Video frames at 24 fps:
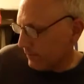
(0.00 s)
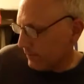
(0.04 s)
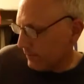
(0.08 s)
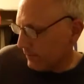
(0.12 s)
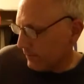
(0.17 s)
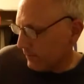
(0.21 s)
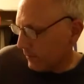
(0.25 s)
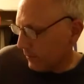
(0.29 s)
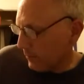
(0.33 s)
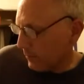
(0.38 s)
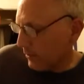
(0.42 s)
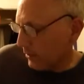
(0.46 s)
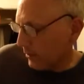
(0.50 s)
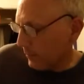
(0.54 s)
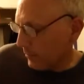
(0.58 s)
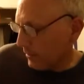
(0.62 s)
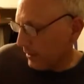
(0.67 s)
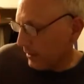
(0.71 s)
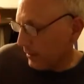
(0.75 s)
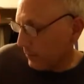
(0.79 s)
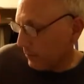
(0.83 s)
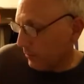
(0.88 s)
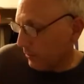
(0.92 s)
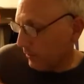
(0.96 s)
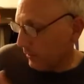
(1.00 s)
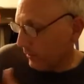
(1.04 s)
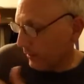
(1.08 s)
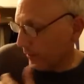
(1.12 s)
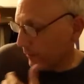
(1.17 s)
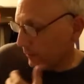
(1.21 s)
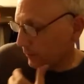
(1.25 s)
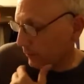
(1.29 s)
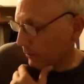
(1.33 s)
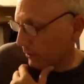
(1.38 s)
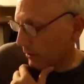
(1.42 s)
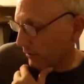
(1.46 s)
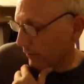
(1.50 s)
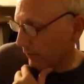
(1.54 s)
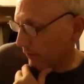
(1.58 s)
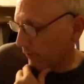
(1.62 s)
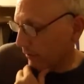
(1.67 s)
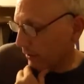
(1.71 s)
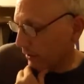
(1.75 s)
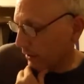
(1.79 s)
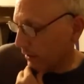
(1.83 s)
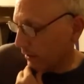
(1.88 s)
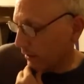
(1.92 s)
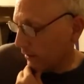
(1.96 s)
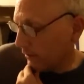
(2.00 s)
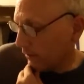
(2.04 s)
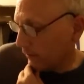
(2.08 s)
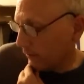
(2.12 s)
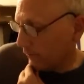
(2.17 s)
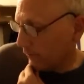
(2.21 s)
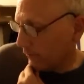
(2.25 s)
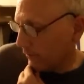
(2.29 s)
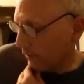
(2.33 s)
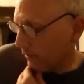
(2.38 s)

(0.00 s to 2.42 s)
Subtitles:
some of the people that were involved